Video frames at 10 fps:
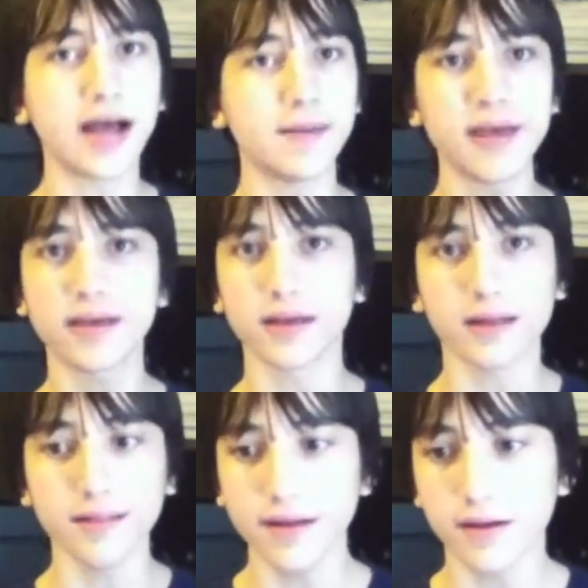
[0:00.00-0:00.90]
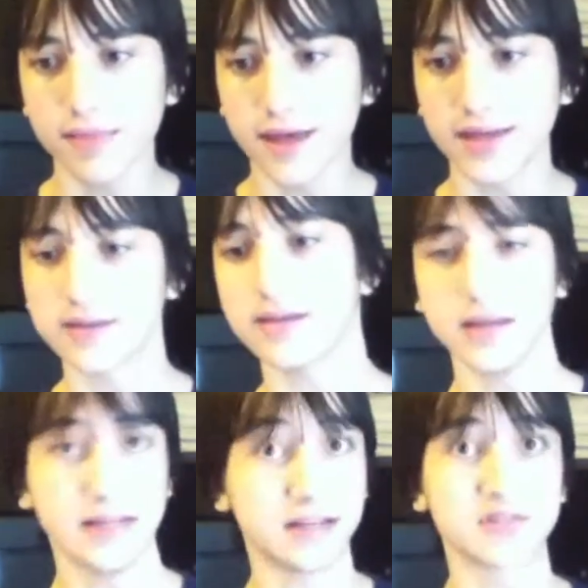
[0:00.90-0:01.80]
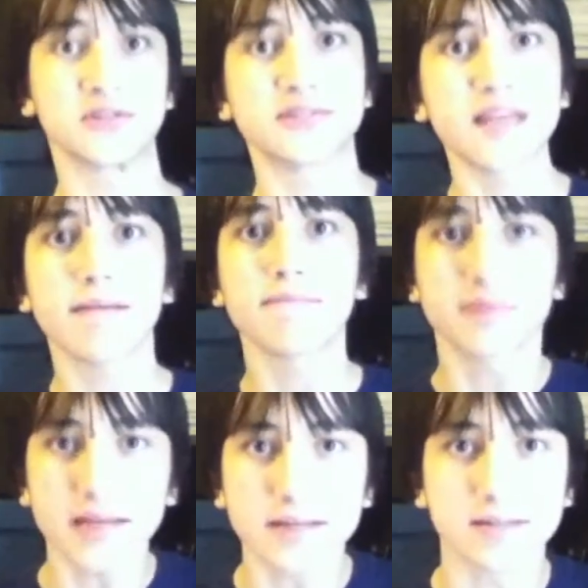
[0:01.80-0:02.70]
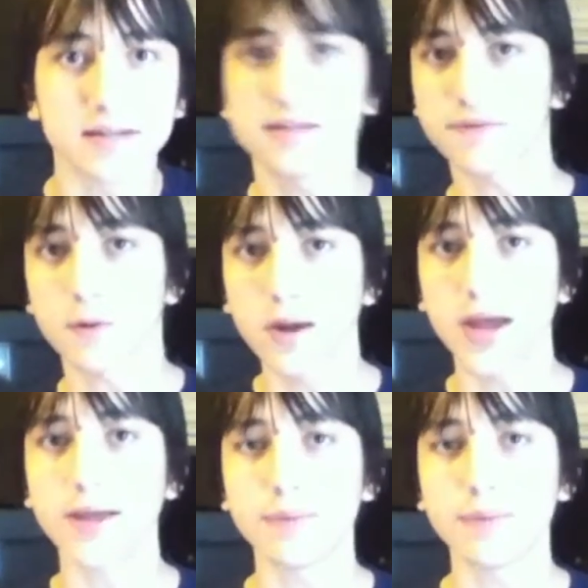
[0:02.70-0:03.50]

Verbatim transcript: I make it clear that it does the same things in a different way,